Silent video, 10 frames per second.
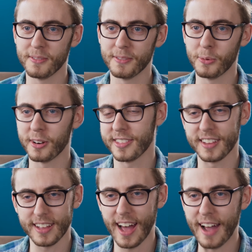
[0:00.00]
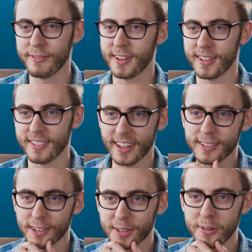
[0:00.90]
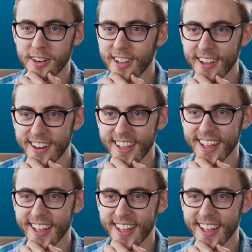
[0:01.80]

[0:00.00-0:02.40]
work that I felt, like, looked pretty good.